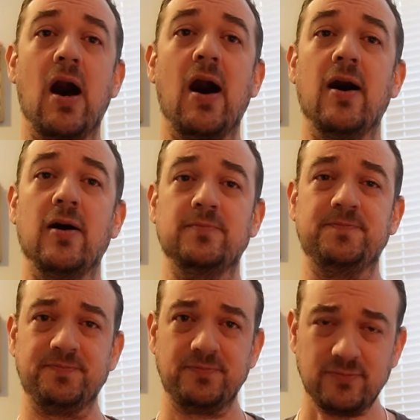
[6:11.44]

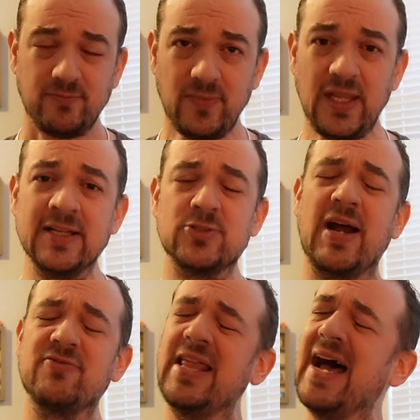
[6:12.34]
Um, so
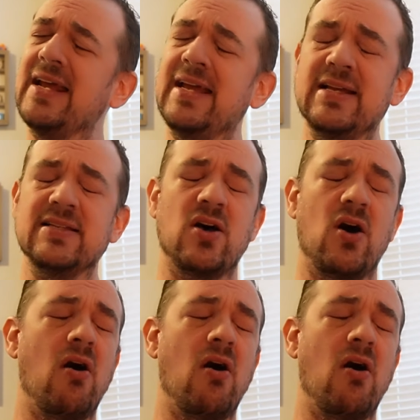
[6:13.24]
after that is